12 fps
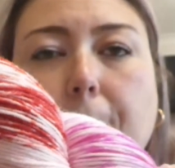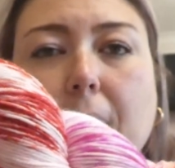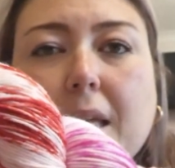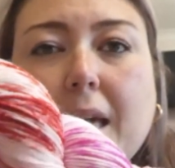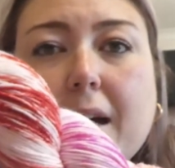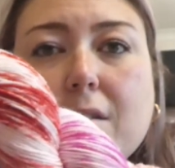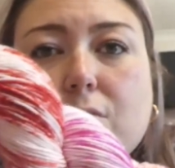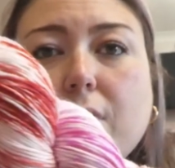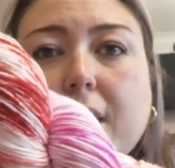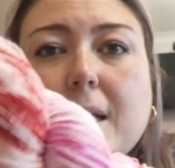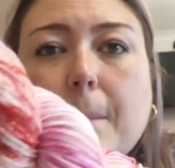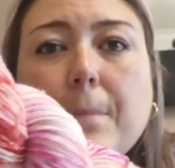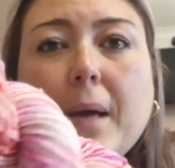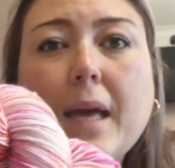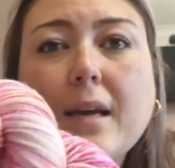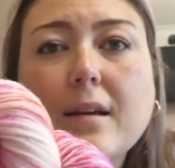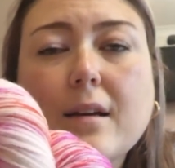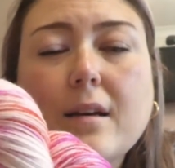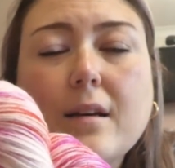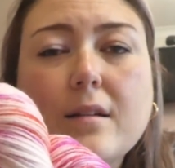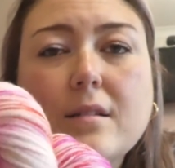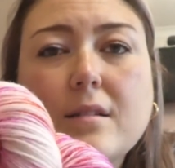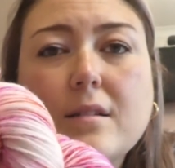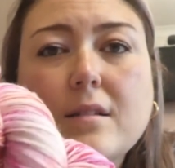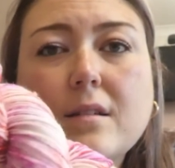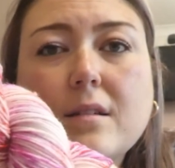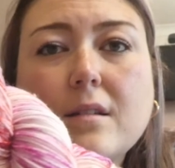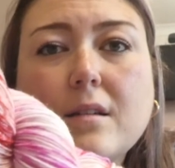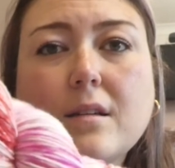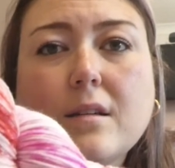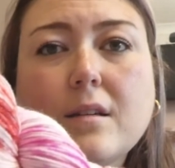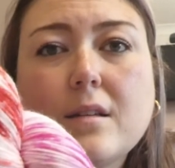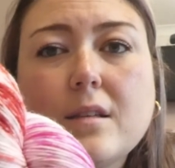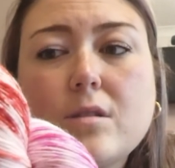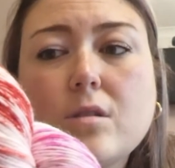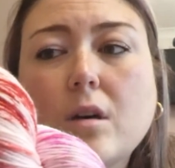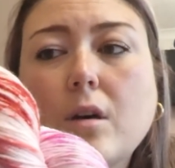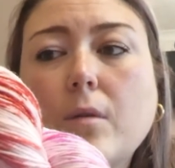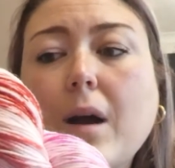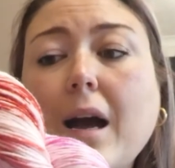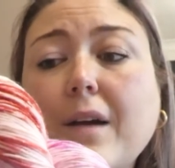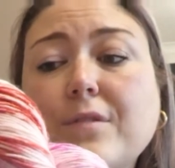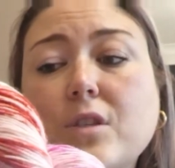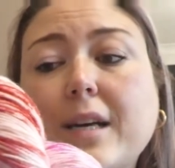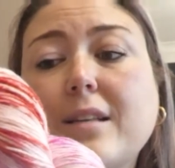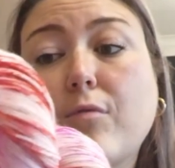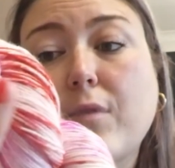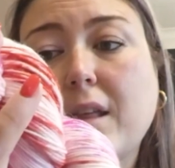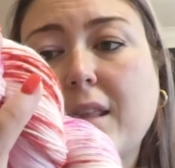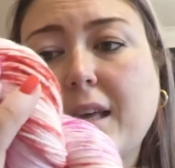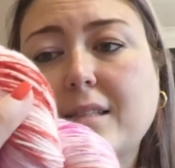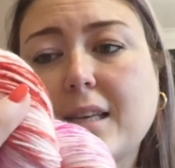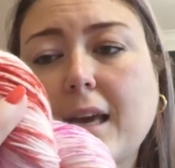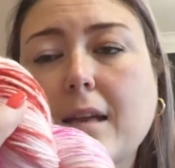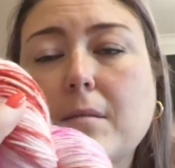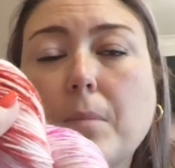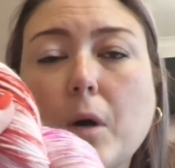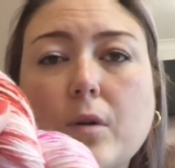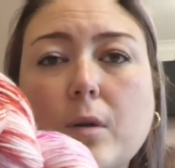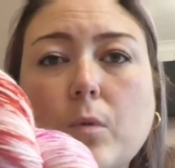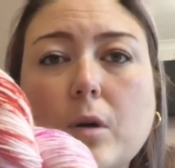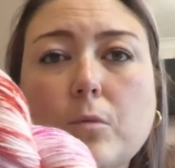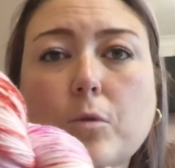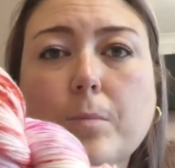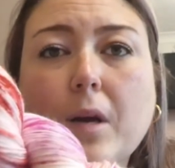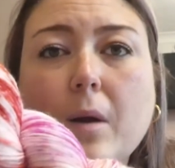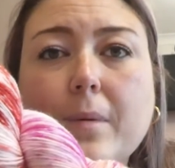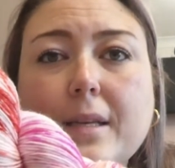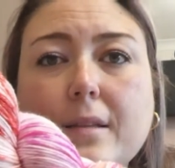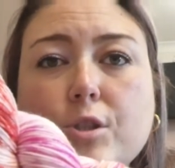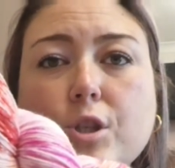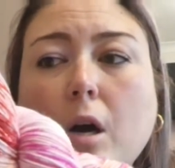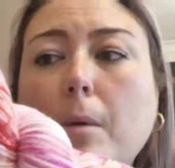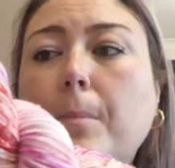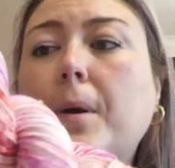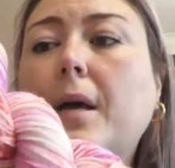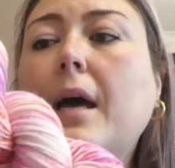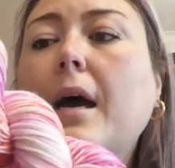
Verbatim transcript: but yeah, red and pink. So I have dyed three of these again, but only one will be going in the shop.